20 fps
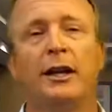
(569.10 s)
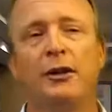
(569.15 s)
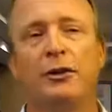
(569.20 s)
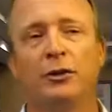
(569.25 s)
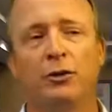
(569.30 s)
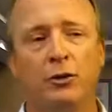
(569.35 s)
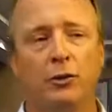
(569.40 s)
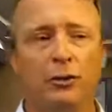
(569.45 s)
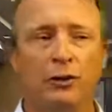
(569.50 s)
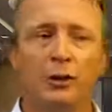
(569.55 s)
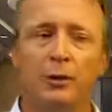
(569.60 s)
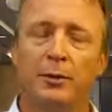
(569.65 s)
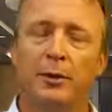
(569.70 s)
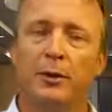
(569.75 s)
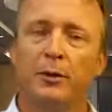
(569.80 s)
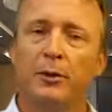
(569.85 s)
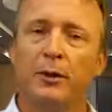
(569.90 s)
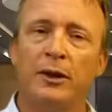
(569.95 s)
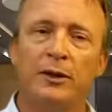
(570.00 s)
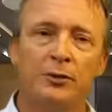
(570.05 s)
And you do a little
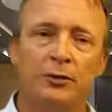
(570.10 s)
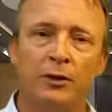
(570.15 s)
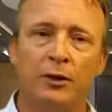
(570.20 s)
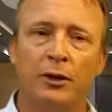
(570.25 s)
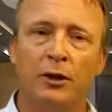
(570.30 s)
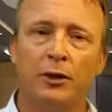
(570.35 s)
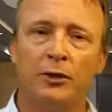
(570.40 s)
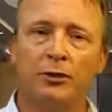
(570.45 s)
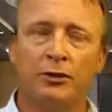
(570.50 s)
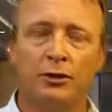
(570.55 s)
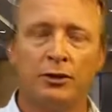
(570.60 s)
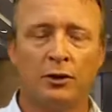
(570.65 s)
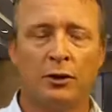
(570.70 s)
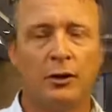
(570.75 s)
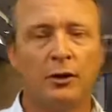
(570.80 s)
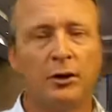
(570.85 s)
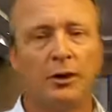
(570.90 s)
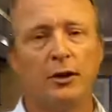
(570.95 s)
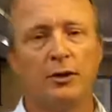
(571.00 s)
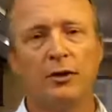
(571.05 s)
bit of research,
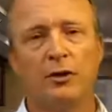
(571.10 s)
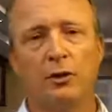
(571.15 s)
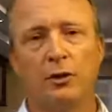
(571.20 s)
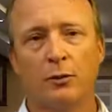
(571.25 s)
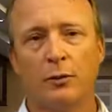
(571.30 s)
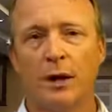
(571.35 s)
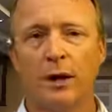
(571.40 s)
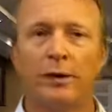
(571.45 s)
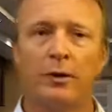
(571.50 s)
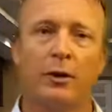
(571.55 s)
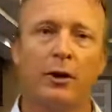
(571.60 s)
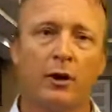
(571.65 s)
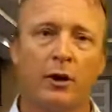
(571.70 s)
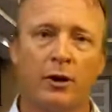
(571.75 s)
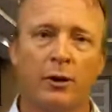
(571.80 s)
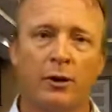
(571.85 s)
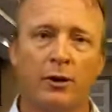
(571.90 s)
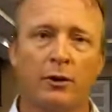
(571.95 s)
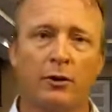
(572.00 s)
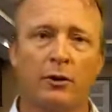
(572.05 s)
you could write an
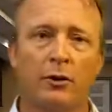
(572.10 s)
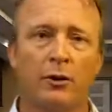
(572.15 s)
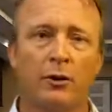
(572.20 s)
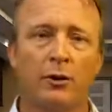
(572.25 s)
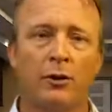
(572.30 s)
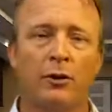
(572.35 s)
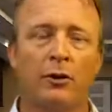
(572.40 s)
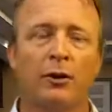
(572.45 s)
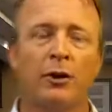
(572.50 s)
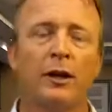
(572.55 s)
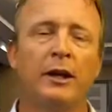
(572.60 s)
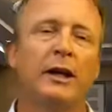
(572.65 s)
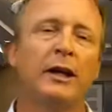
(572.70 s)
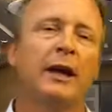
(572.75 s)
article,